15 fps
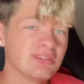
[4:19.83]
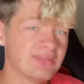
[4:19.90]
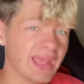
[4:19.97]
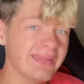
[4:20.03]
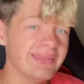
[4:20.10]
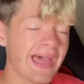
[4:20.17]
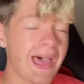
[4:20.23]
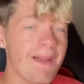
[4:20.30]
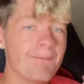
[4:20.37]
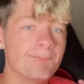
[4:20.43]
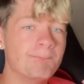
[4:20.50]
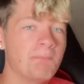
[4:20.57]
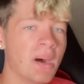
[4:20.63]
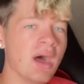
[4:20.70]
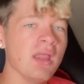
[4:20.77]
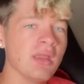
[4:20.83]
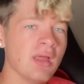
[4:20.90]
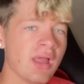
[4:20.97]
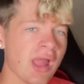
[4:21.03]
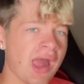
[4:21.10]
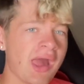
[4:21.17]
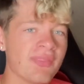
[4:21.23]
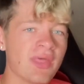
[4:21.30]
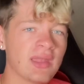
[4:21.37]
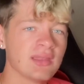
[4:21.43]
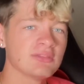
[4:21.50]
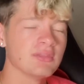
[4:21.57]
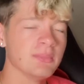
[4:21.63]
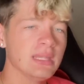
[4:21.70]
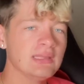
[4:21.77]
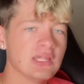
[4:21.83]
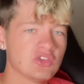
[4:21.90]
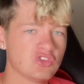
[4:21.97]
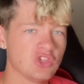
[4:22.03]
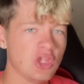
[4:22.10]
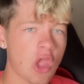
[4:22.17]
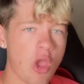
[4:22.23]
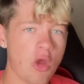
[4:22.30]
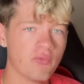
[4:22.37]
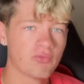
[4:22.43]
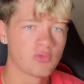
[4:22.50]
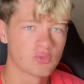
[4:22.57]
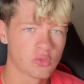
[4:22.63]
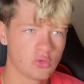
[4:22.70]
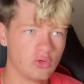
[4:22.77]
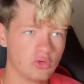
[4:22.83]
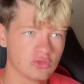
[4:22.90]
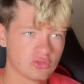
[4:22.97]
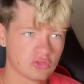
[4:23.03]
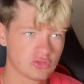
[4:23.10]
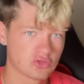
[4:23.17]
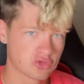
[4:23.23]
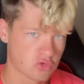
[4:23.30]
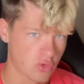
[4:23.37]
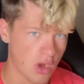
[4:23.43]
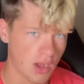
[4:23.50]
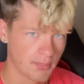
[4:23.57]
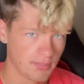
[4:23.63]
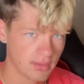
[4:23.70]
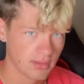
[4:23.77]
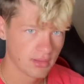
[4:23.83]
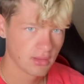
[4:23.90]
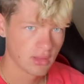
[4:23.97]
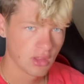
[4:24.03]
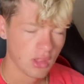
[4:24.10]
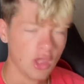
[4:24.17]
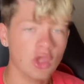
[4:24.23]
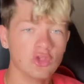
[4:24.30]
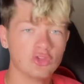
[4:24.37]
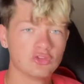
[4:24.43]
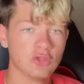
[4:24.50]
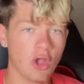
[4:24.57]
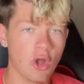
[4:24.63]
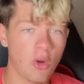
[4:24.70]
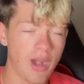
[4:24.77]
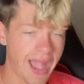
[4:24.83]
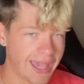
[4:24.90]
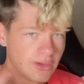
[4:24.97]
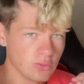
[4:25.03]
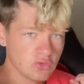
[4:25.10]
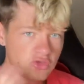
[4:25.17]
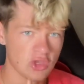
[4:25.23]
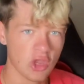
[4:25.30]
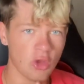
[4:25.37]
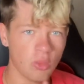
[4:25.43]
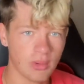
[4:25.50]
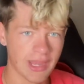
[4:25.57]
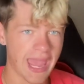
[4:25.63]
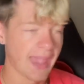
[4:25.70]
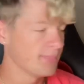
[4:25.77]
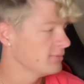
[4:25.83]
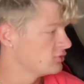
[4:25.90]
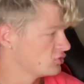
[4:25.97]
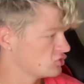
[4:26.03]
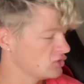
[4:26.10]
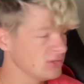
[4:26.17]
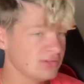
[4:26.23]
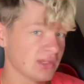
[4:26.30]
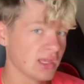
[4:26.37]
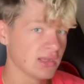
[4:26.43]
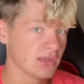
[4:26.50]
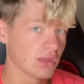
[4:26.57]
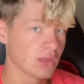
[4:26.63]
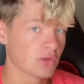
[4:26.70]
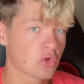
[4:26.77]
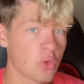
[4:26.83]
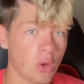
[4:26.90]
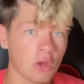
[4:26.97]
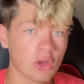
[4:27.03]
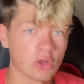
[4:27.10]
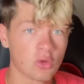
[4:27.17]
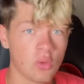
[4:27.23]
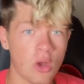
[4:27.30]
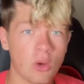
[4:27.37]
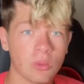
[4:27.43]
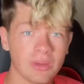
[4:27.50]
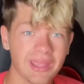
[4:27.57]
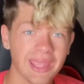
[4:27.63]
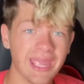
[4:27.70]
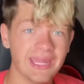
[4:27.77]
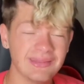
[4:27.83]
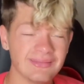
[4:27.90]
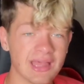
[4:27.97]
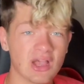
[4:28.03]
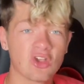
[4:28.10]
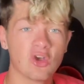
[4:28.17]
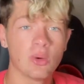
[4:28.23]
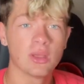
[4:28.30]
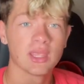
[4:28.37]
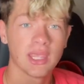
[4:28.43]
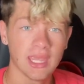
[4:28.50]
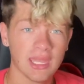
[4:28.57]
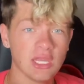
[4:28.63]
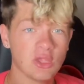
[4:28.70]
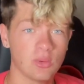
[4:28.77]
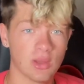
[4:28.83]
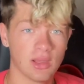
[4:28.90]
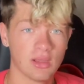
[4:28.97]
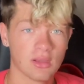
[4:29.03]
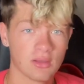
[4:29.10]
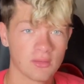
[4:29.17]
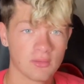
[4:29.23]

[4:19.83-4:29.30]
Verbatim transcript: said that, but that doesn't mean that she overrules Trump. So I don't know what happens. She said, quote unquote, it's not going anywhere.